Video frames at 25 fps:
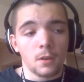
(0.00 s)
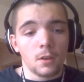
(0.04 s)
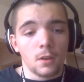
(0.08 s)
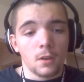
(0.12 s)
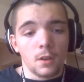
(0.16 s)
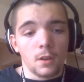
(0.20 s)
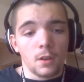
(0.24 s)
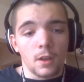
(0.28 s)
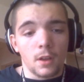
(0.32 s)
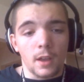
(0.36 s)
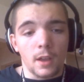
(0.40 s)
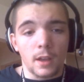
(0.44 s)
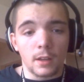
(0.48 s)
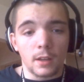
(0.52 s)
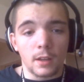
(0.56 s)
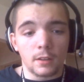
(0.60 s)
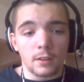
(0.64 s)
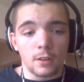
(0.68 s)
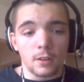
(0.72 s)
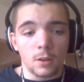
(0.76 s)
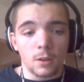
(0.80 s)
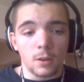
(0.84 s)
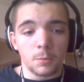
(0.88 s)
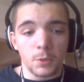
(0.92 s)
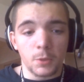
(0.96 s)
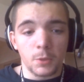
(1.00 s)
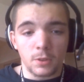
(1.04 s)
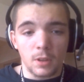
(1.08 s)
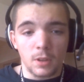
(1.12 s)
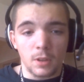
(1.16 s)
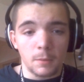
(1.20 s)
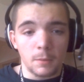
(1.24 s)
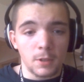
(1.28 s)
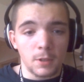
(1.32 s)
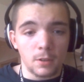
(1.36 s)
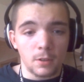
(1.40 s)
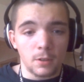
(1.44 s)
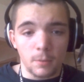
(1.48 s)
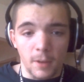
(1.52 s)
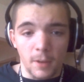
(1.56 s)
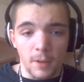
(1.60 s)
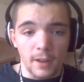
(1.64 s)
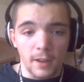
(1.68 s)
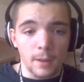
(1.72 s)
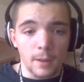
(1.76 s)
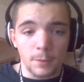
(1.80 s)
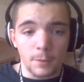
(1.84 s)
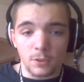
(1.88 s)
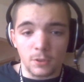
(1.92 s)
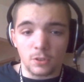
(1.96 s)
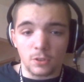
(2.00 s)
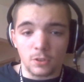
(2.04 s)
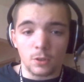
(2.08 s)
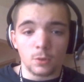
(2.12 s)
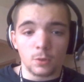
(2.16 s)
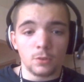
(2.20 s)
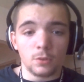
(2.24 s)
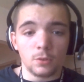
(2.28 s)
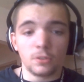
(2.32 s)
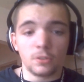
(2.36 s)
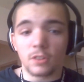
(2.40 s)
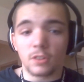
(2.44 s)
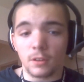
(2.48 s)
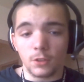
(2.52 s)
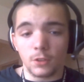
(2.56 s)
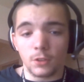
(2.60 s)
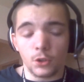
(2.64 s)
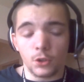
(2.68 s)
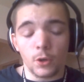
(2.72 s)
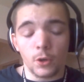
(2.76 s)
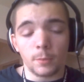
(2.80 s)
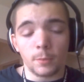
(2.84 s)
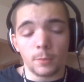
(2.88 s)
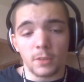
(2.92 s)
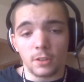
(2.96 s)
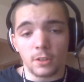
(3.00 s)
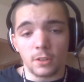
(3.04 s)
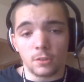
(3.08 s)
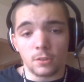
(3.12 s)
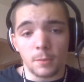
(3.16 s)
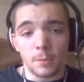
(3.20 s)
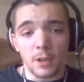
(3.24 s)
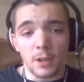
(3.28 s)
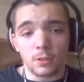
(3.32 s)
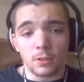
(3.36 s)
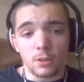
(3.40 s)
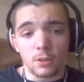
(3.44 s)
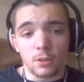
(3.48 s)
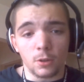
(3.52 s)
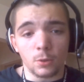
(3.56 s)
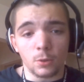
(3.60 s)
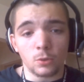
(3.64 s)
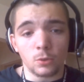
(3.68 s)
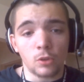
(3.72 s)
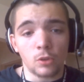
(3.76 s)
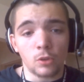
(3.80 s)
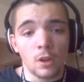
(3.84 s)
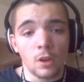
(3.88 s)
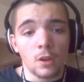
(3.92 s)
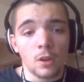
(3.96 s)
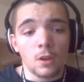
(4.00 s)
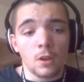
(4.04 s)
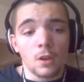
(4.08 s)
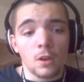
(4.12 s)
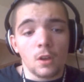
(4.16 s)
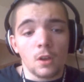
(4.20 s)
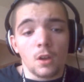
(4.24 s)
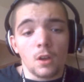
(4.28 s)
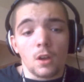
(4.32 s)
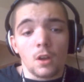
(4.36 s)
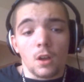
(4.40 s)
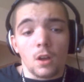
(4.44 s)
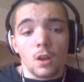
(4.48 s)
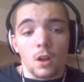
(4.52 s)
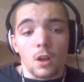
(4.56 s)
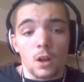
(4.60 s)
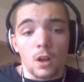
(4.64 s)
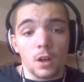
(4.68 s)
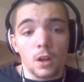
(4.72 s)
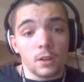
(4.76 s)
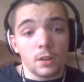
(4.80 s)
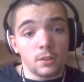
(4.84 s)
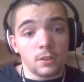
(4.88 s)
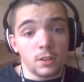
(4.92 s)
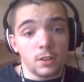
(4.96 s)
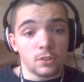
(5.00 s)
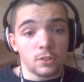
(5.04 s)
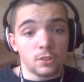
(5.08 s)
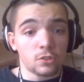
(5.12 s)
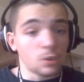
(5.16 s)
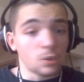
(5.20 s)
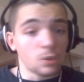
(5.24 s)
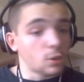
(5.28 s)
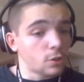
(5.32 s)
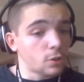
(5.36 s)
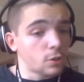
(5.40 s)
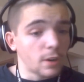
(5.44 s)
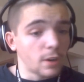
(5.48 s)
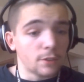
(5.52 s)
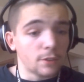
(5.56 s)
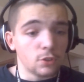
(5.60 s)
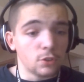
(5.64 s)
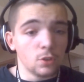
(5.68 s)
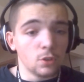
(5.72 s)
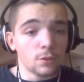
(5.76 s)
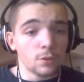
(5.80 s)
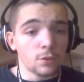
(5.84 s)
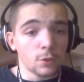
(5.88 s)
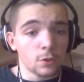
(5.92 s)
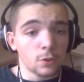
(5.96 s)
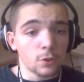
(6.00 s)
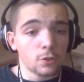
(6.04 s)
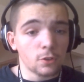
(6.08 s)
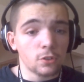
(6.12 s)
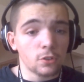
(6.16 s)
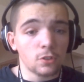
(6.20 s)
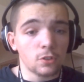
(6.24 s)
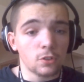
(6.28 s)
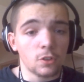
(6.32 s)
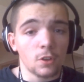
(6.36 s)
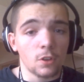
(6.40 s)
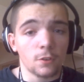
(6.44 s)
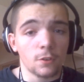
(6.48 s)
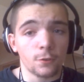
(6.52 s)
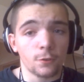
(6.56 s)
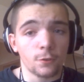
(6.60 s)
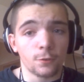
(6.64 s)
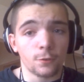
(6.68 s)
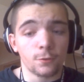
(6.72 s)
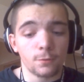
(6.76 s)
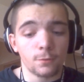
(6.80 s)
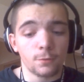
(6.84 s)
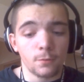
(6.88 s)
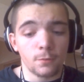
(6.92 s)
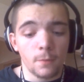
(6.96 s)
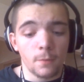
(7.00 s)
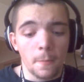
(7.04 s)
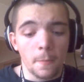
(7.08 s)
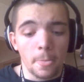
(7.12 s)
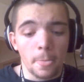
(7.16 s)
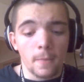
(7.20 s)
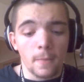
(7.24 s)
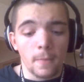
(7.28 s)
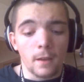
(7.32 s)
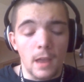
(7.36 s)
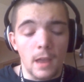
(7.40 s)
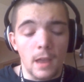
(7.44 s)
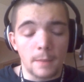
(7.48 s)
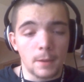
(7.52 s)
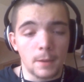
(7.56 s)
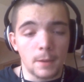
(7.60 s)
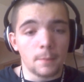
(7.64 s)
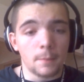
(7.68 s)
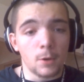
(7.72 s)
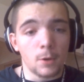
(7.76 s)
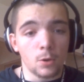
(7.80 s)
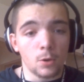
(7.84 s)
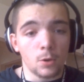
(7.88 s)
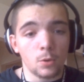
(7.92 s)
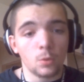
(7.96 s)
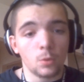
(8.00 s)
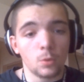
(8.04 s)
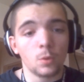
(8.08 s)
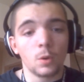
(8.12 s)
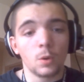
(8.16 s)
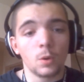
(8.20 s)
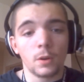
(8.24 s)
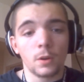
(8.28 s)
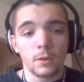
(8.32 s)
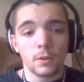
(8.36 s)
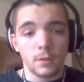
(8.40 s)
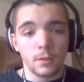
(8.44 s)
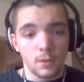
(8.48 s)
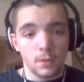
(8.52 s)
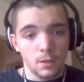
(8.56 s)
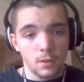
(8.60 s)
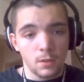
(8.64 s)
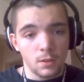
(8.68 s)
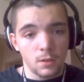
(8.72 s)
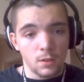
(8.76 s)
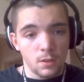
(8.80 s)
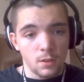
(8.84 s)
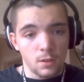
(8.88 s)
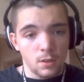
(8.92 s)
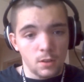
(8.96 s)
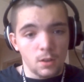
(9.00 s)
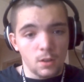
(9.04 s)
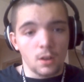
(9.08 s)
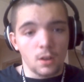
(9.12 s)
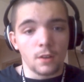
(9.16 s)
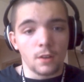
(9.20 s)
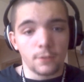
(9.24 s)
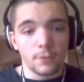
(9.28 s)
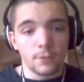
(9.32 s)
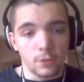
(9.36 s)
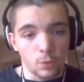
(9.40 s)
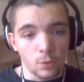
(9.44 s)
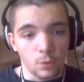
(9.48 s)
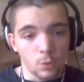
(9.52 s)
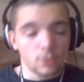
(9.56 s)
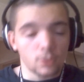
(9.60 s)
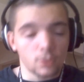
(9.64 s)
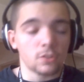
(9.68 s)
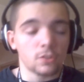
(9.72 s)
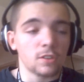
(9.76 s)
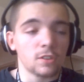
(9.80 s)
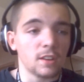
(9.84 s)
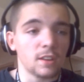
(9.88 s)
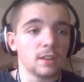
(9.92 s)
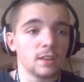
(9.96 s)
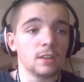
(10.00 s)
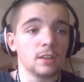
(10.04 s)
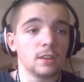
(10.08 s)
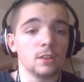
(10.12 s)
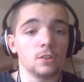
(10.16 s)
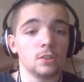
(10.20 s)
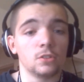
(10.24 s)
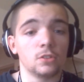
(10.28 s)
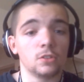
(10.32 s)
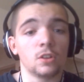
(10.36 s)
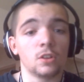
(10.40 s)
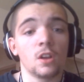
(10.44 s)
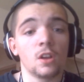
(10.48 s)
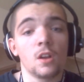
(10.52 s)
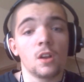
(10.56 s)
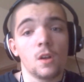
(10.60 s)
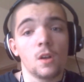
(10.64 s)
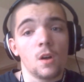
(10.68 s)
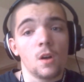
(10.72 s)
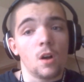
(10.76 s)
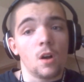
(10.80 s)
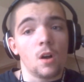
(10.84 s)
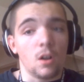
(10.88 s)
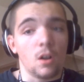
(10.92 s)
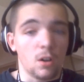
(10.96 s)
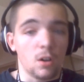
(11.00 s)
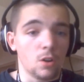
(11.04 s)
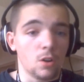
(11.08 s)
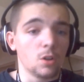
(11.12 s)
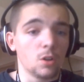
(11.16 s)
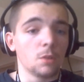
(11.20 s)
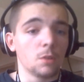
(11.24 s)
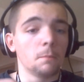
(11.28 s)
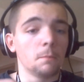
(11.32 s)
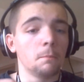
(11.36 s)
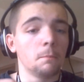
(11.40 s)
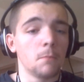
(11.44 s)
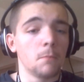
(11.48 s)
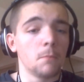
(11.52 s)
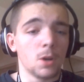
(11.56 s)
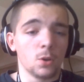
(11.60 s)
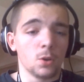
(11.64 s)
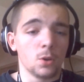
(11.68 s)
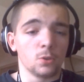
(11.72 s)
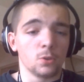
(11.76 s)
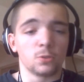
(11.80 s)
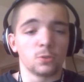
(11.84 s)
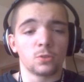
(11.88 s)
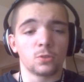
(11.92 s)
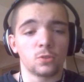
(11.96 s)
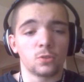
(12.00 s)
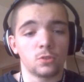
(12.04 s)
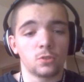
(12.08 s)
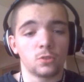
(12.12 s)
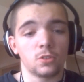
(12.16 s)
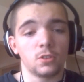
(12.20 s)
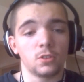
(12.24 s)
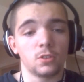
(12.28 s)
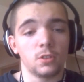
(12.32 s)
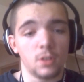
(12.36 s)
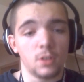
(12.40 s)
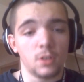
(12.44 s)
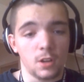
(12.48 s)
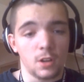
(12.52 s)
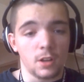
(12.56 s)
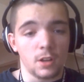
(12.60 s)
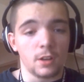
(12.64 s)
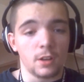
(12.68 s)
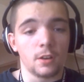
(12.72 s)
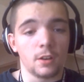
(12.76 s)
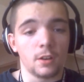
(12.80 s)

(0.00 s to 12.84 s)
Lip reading: and I'll put them in my episodes, giving you updates about those. The StarCraft universe MMO of sorts is almost done.